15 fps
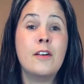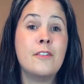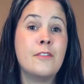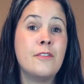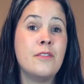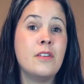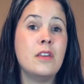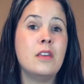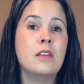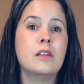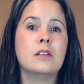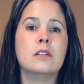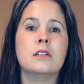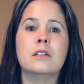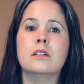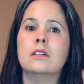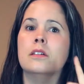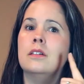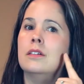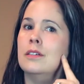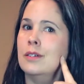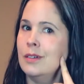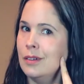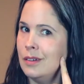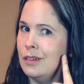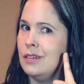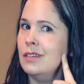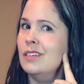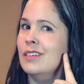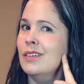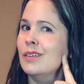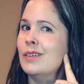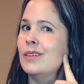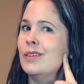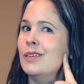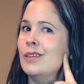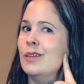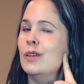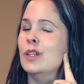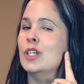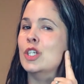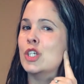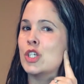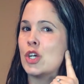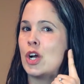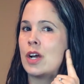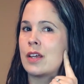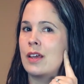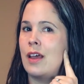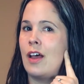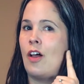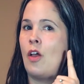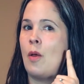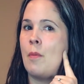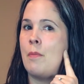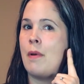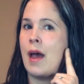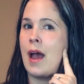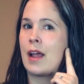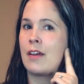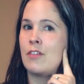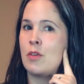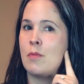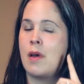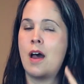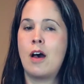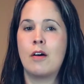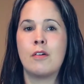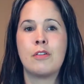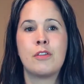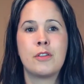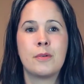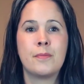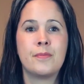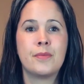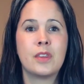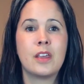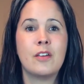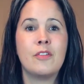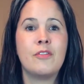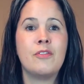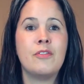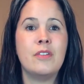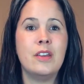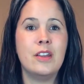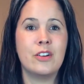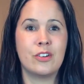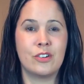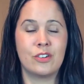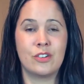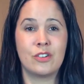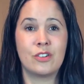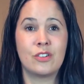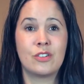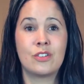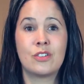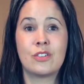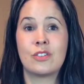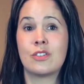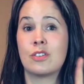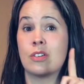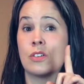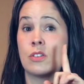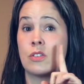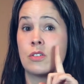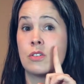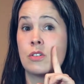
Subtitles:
Feel, O, dark L, back of the mouth. Fear, R,